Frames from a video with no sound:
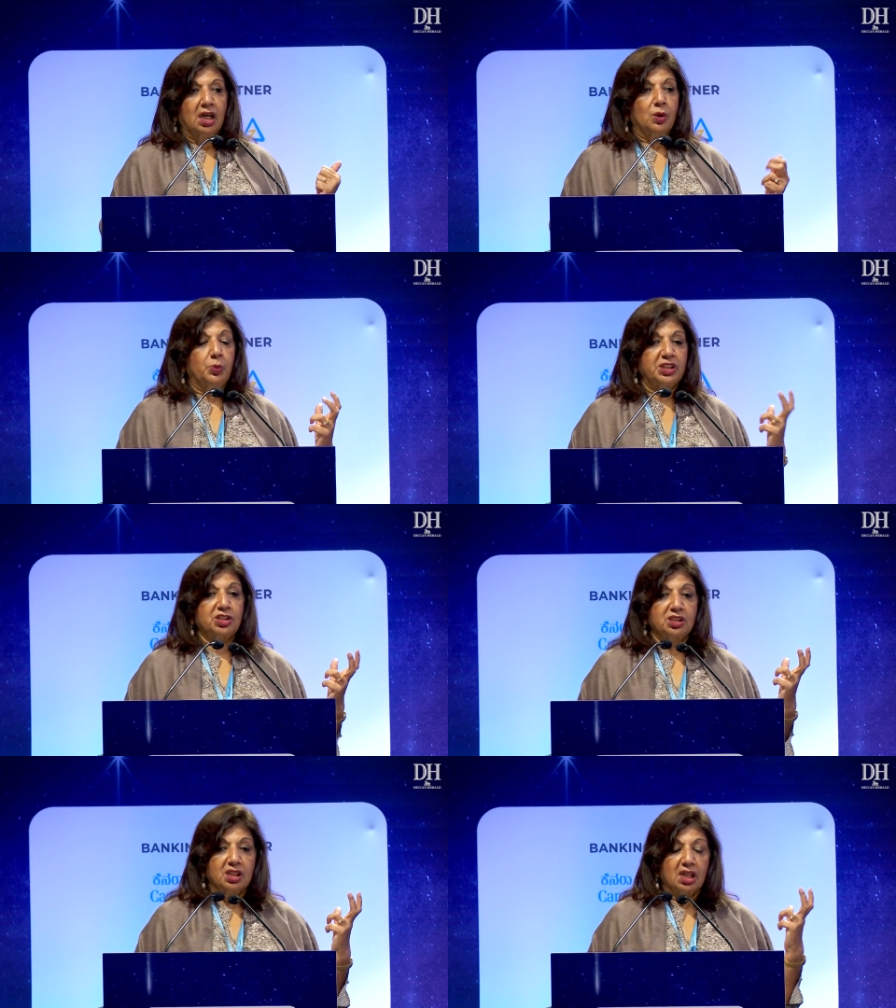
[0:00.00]

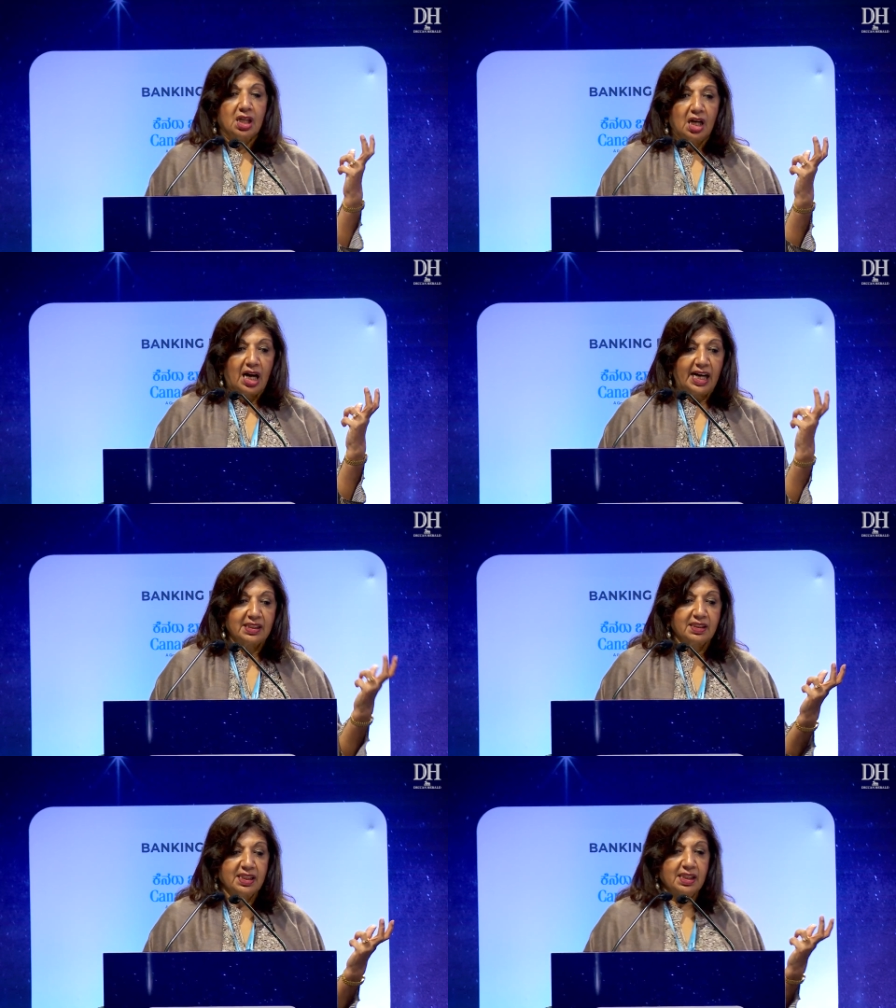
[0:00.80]
which I
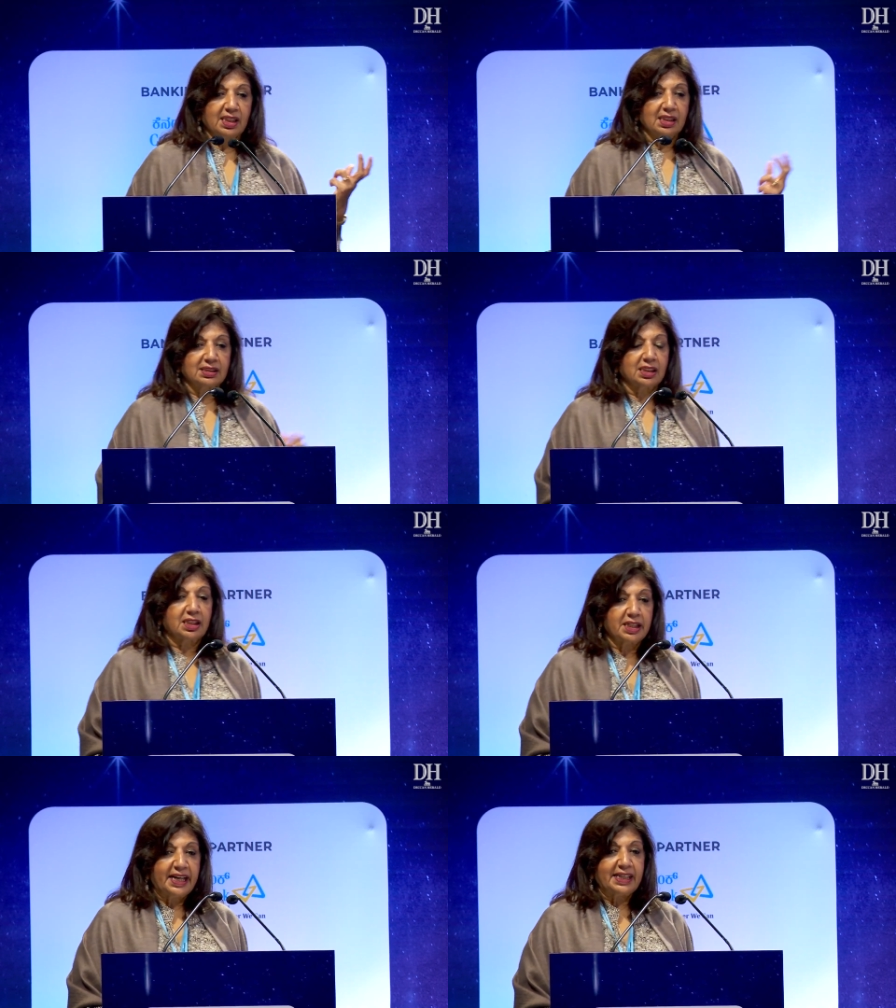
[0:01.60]
think is a
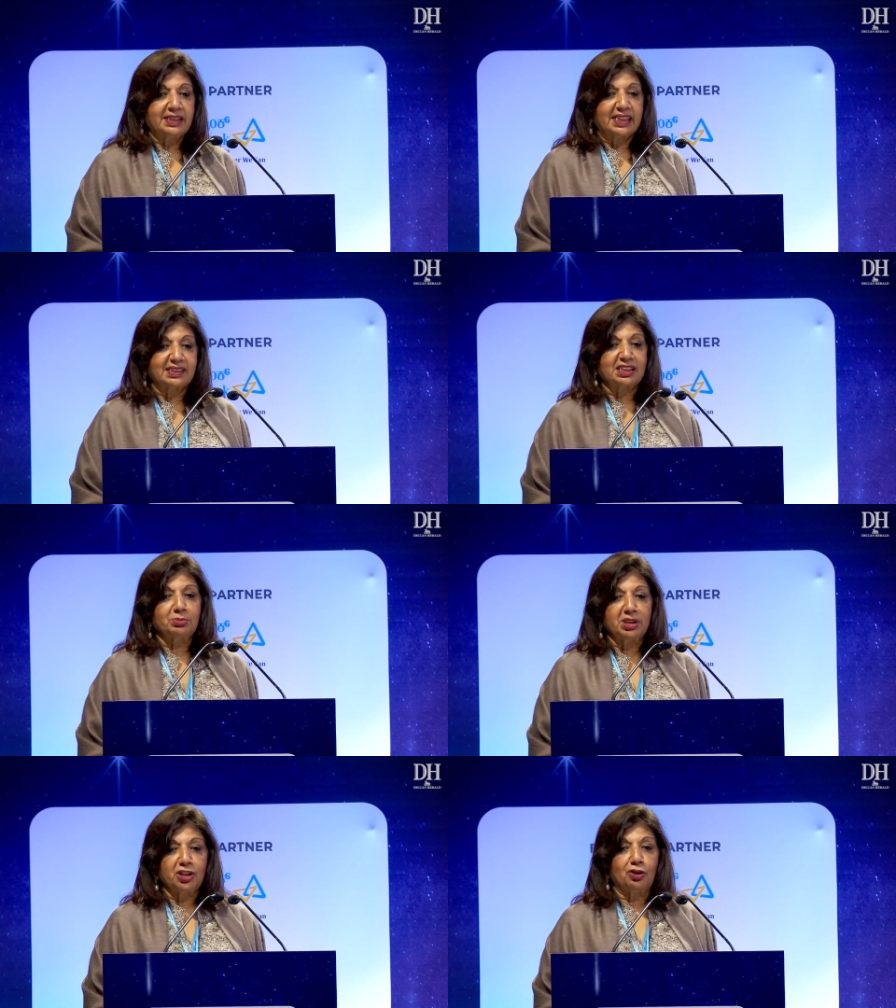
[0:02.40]
great
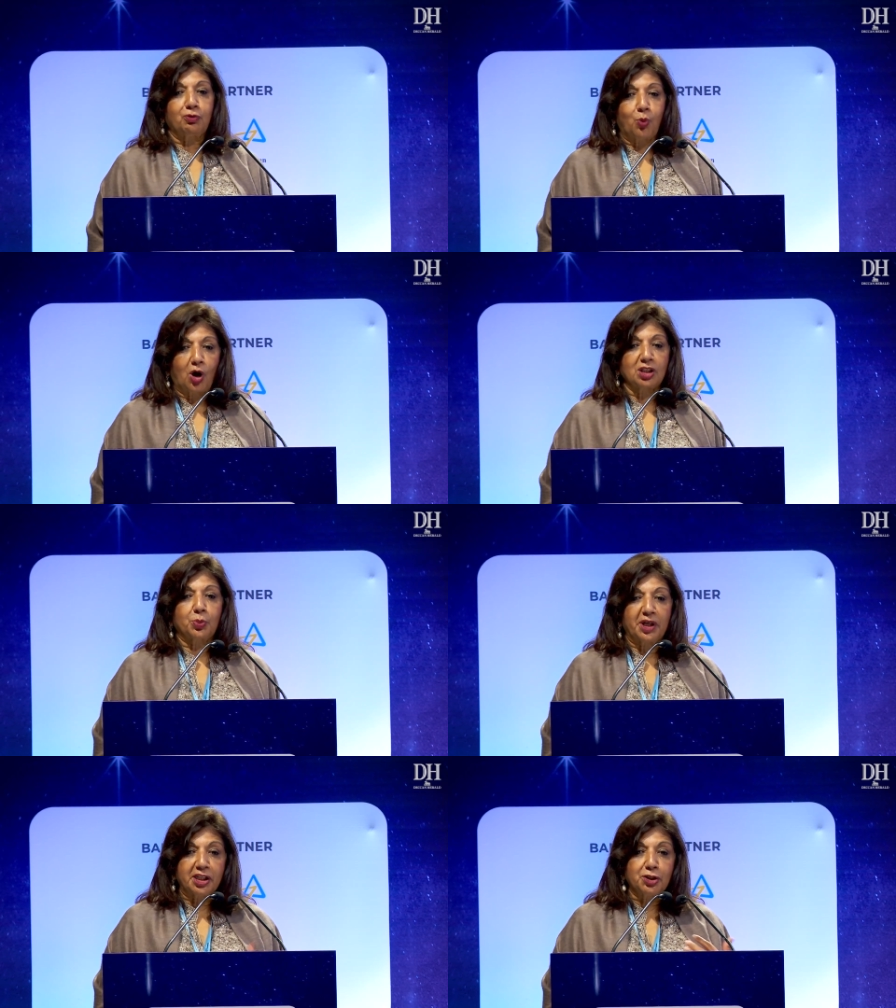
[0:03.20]
testimony of what
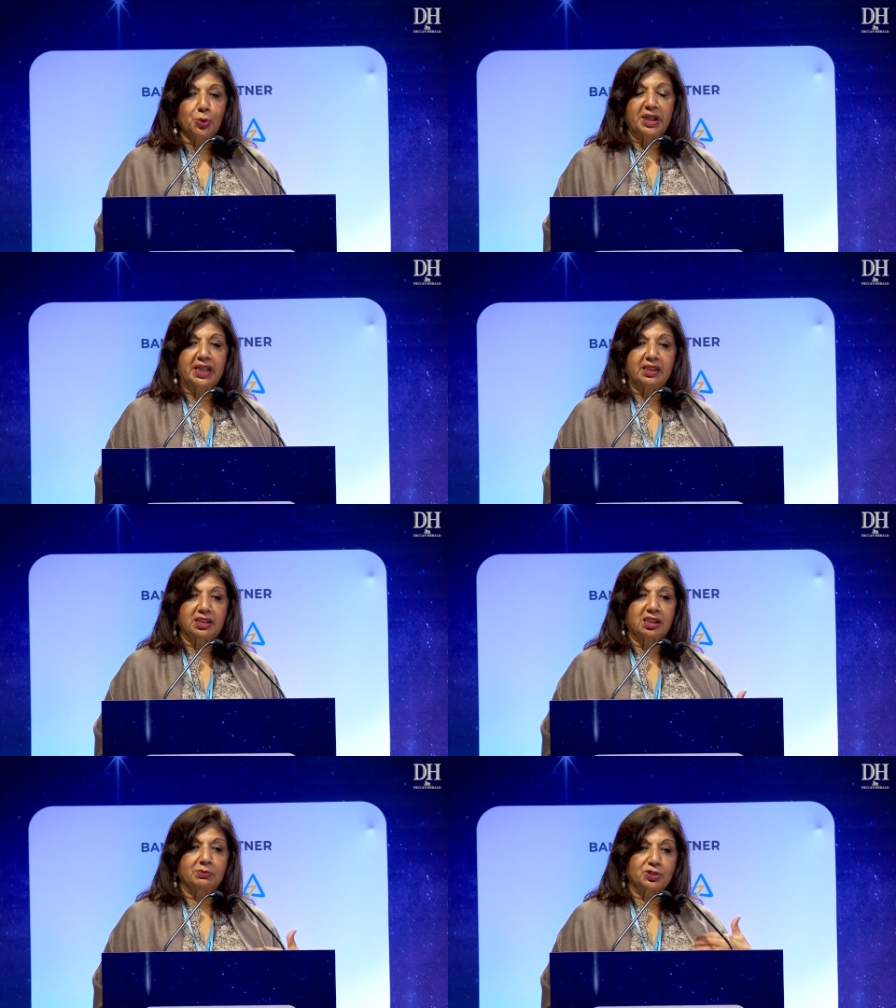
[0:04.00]
we are doing in
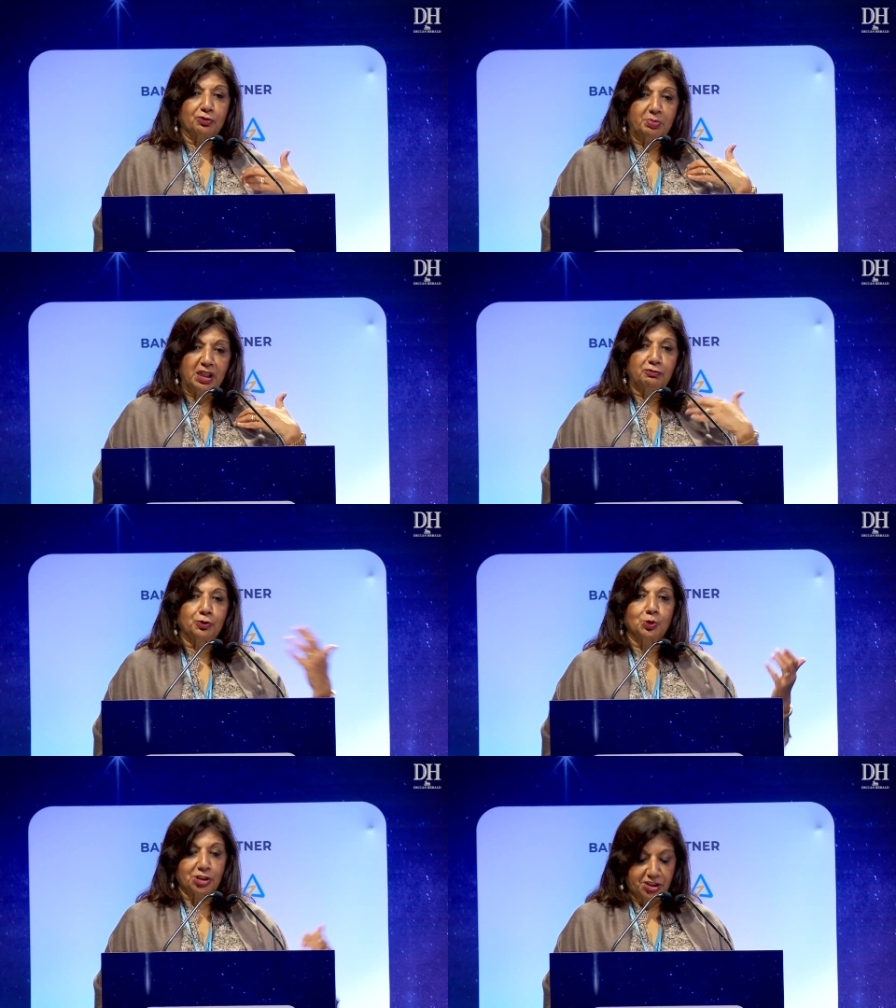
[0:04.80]
terms of being
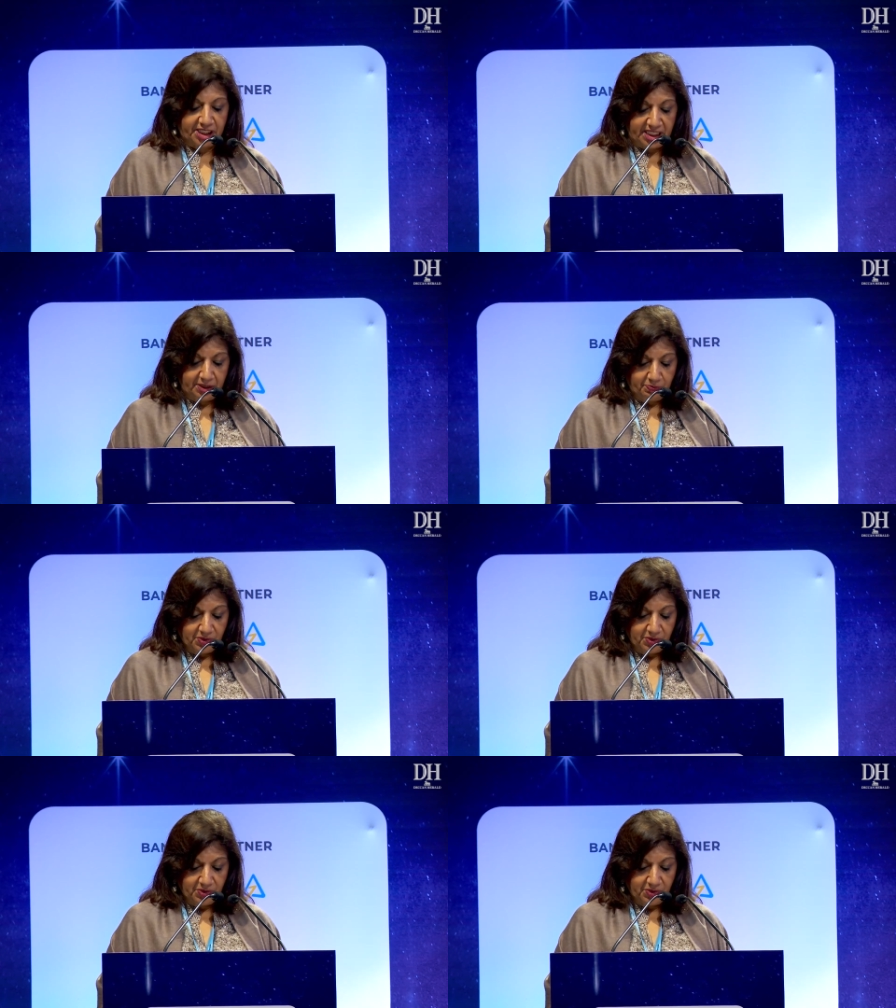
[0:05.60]
future ready.